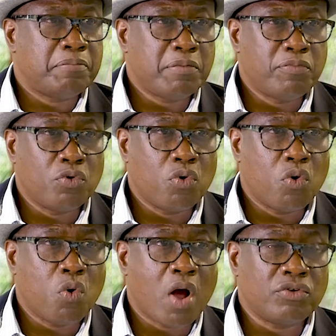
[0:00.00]
people
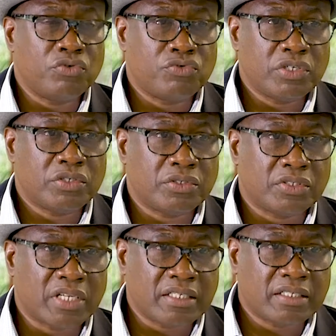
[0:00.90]
who are nutrition
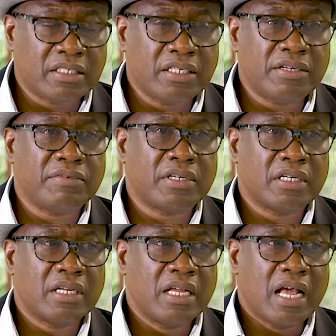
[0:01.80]
sensitive,
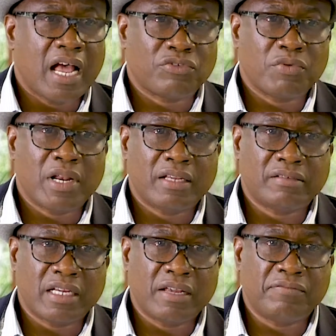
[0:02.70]
as well as the